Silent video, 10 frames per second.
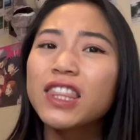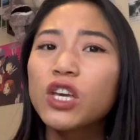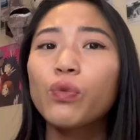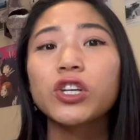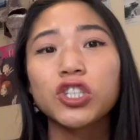
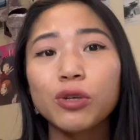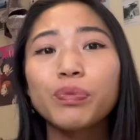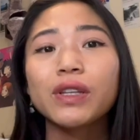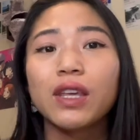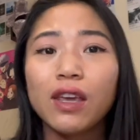think we should
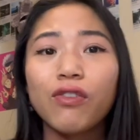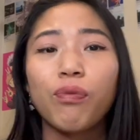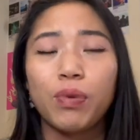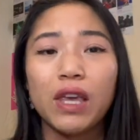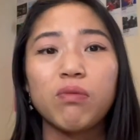
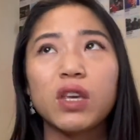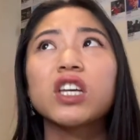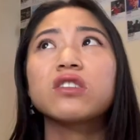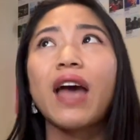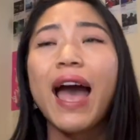believe Bee
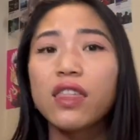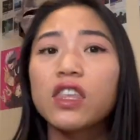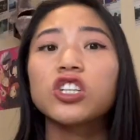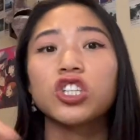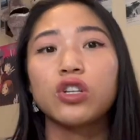because I
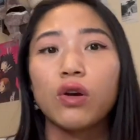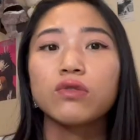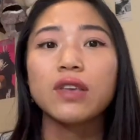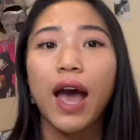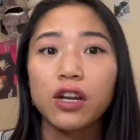think she
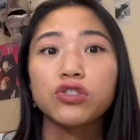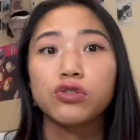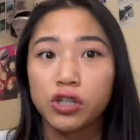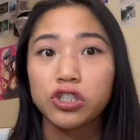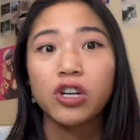knows how to
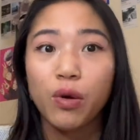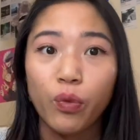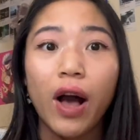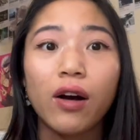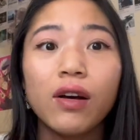do her job
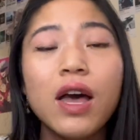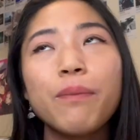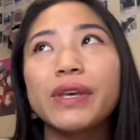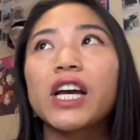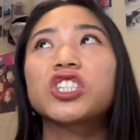well
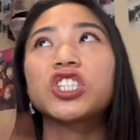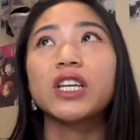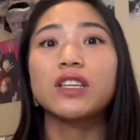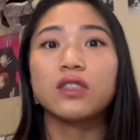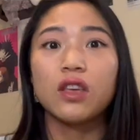because
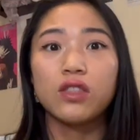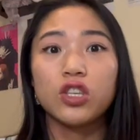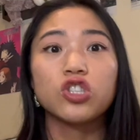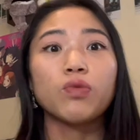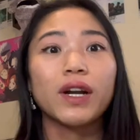she is
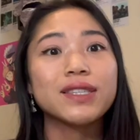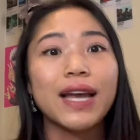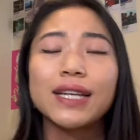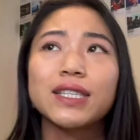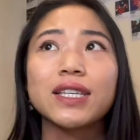the smartest
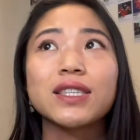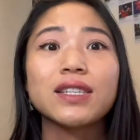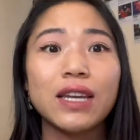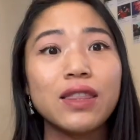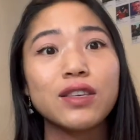
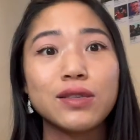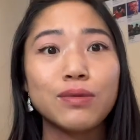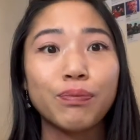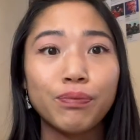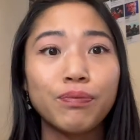scientist in
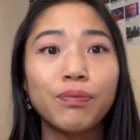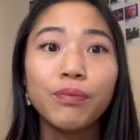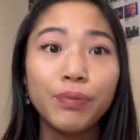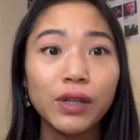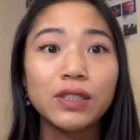this
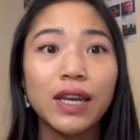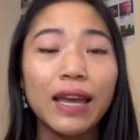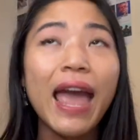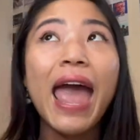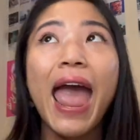
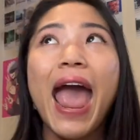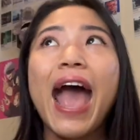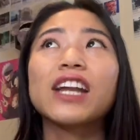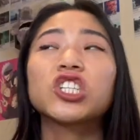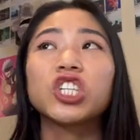building
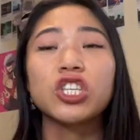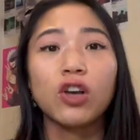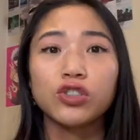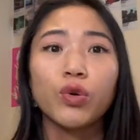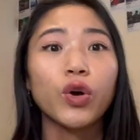and she's
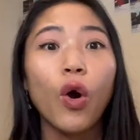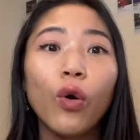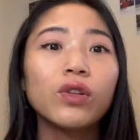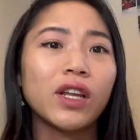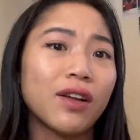also a
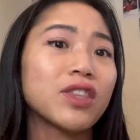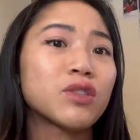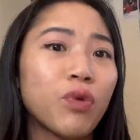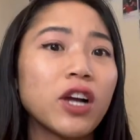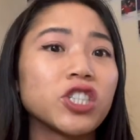co-lead on
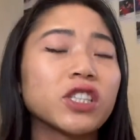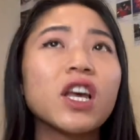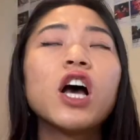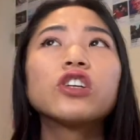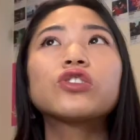this project.
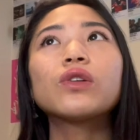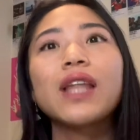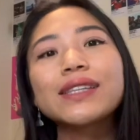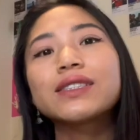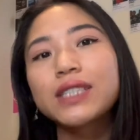So
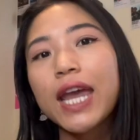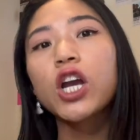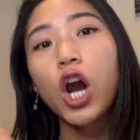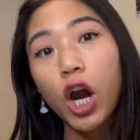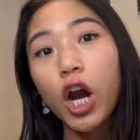let's
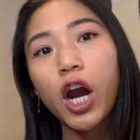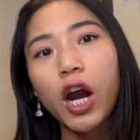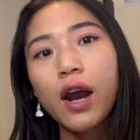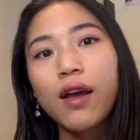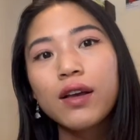take
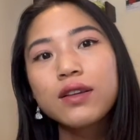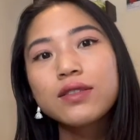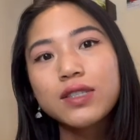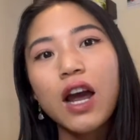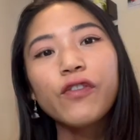her
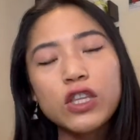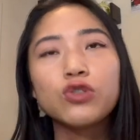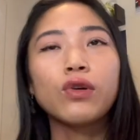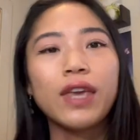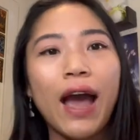stuff
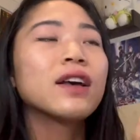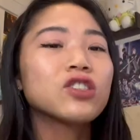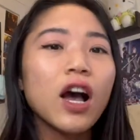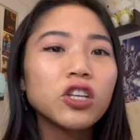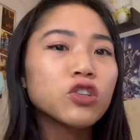into account.
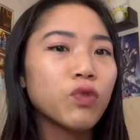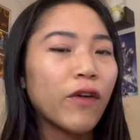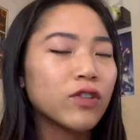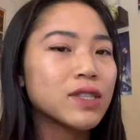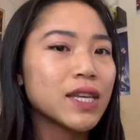Sausage
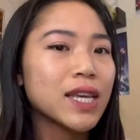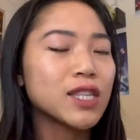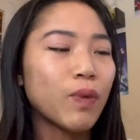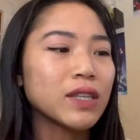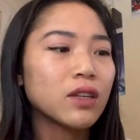referencing
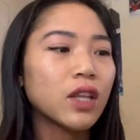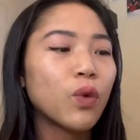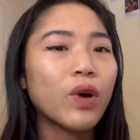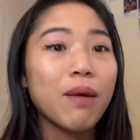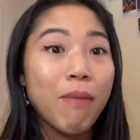is
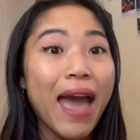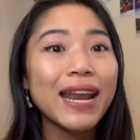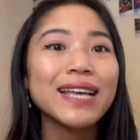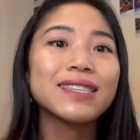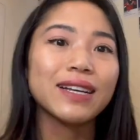basically when a
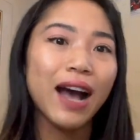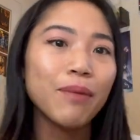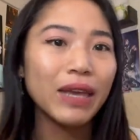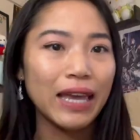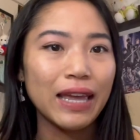man has to
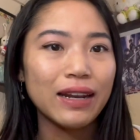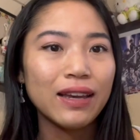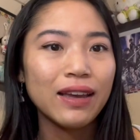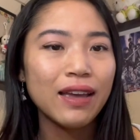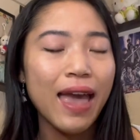come in
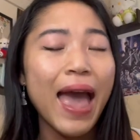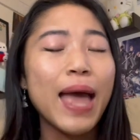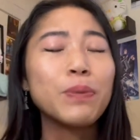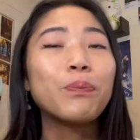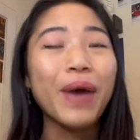
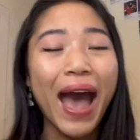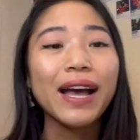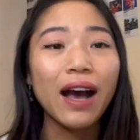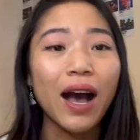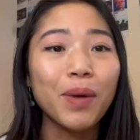and
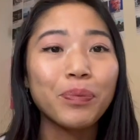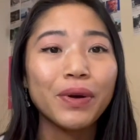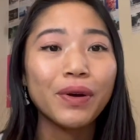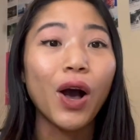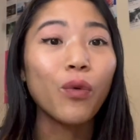back up
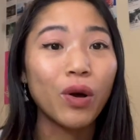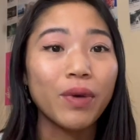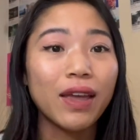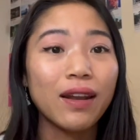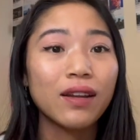a
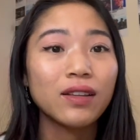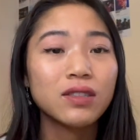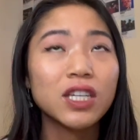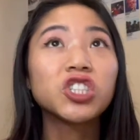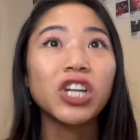woman
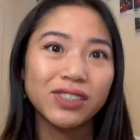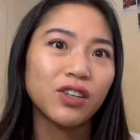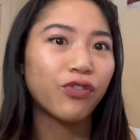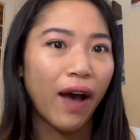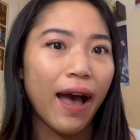to
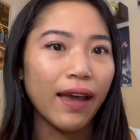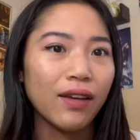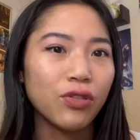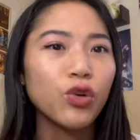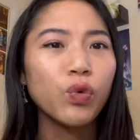
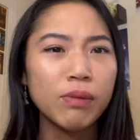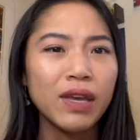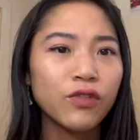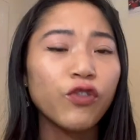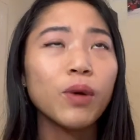justify the
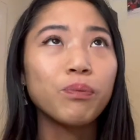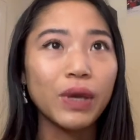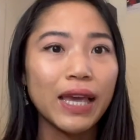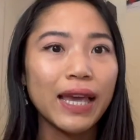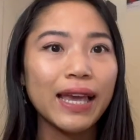woman for
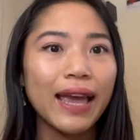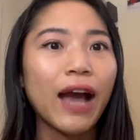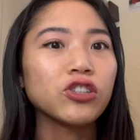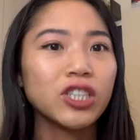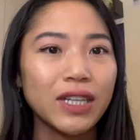being
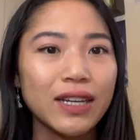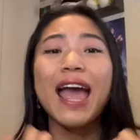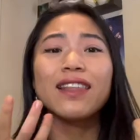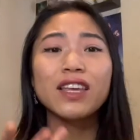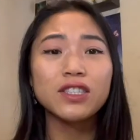how she
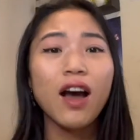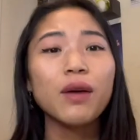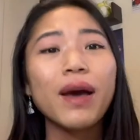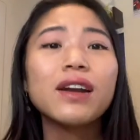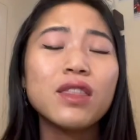is. And they talk
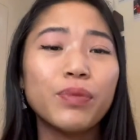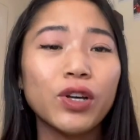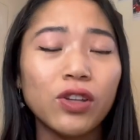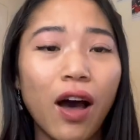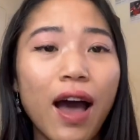about it in the
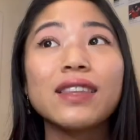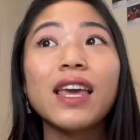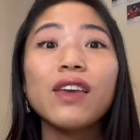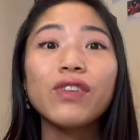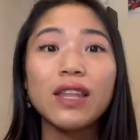book a lot. They
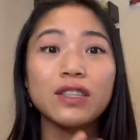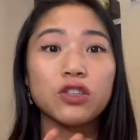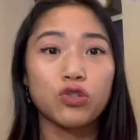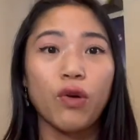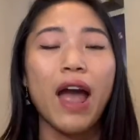even
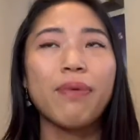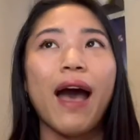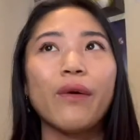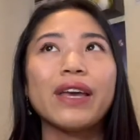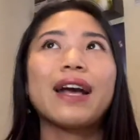describe
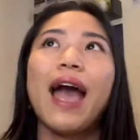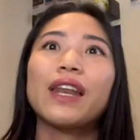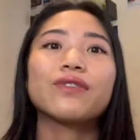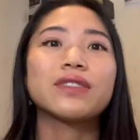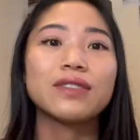how it
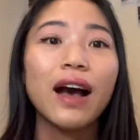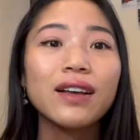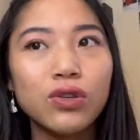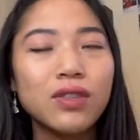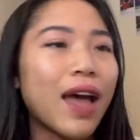kind of
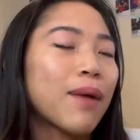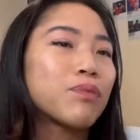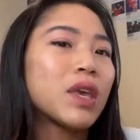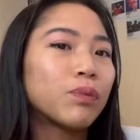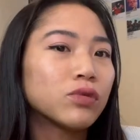sucks that
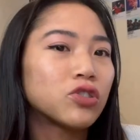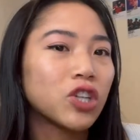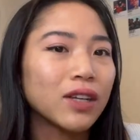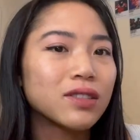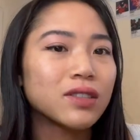people
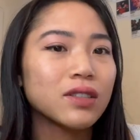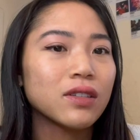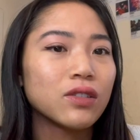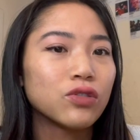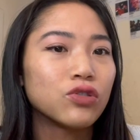just
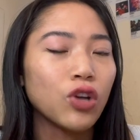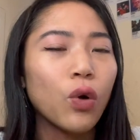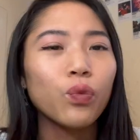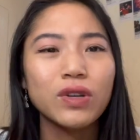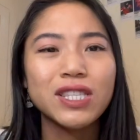
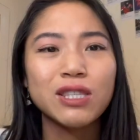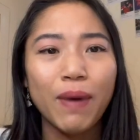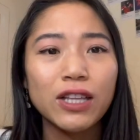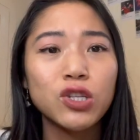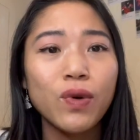don't
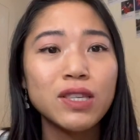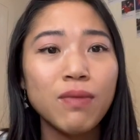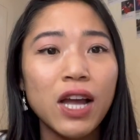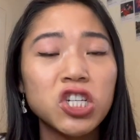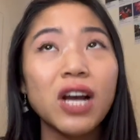respect you as
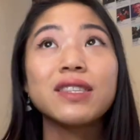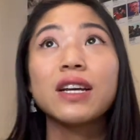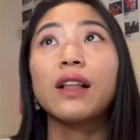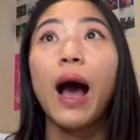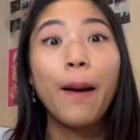much
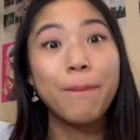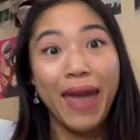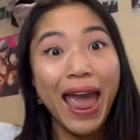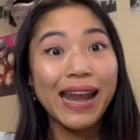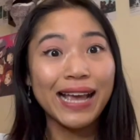until a
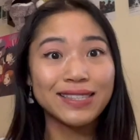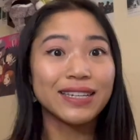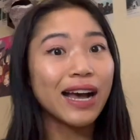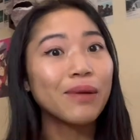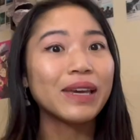man has to
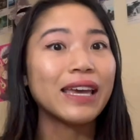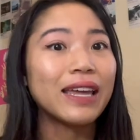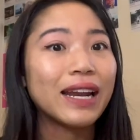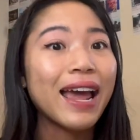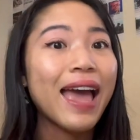come
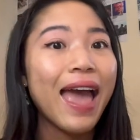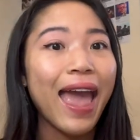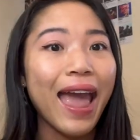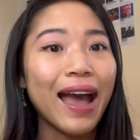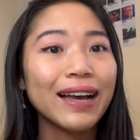in
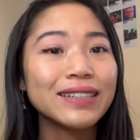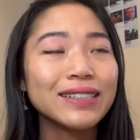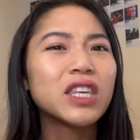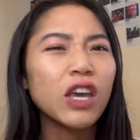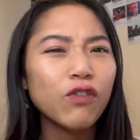
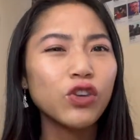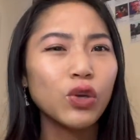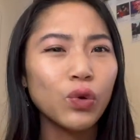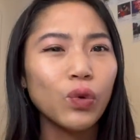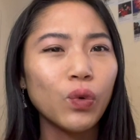and give
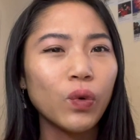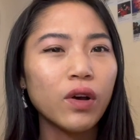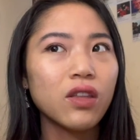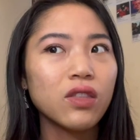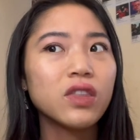you
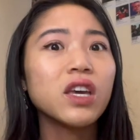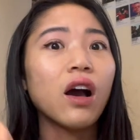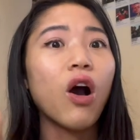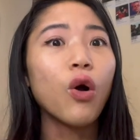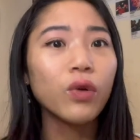the
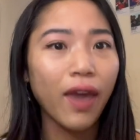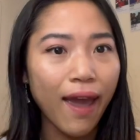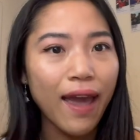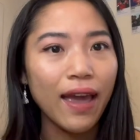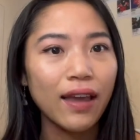
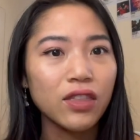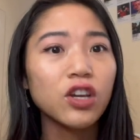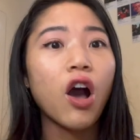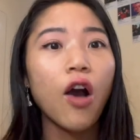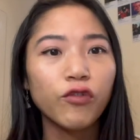okay, the
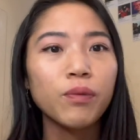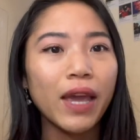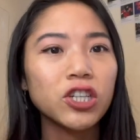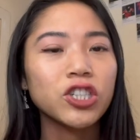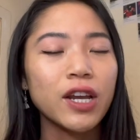
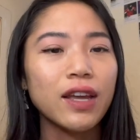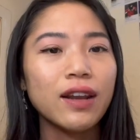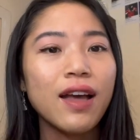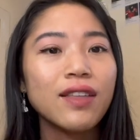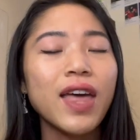
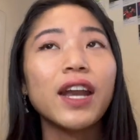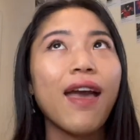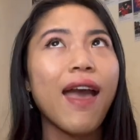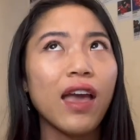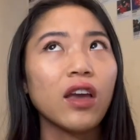confirmation that,
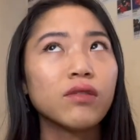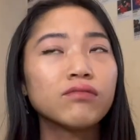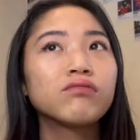hey,